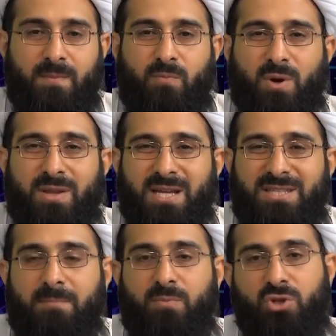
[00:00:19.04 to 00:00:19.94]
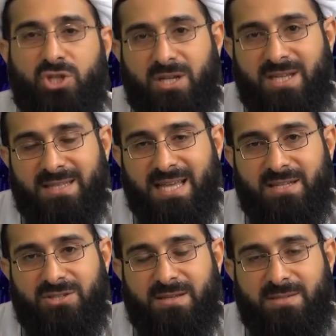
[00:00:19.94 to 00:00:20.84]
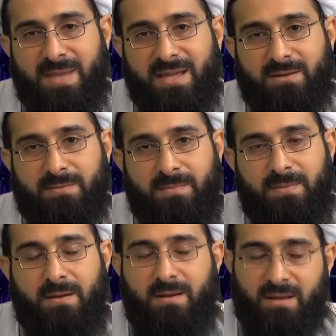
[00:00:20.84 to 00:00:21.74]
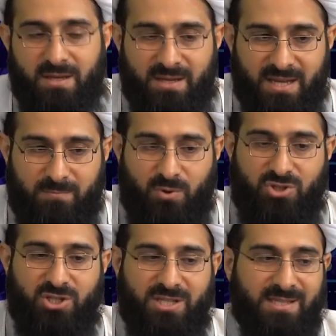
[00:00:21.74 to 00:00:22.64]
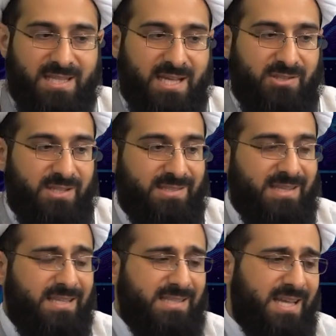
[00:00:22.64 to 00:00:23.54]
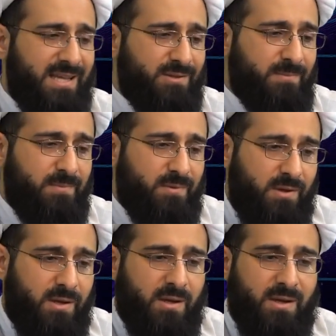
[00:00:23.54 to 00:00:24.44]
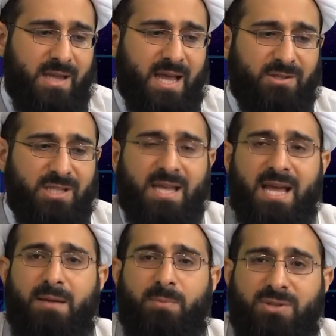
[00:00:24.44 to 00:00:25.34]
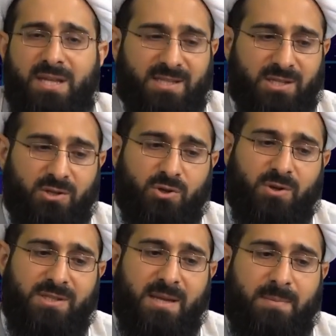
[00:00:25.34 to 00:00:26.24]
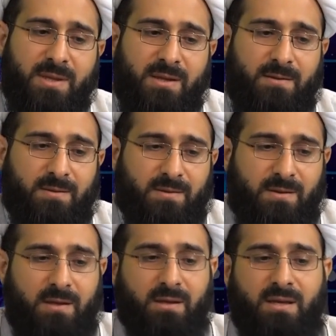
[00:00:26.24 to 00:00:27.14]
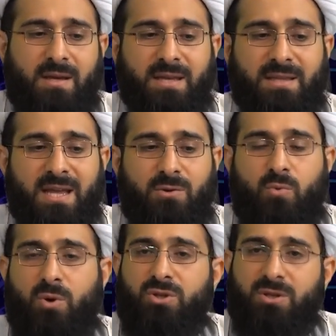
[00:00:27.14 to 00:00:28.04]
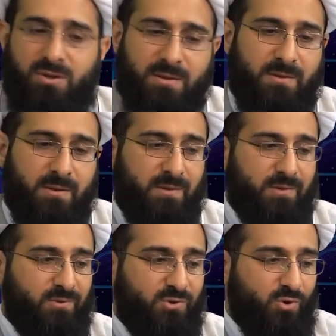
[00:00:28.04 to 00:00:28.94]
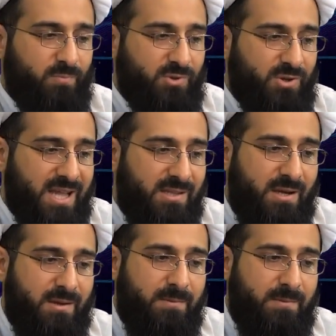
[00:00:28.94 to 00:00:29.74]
What does emotional intelligence mean? Emotional intelligence is a largely hypothetical concept that would group together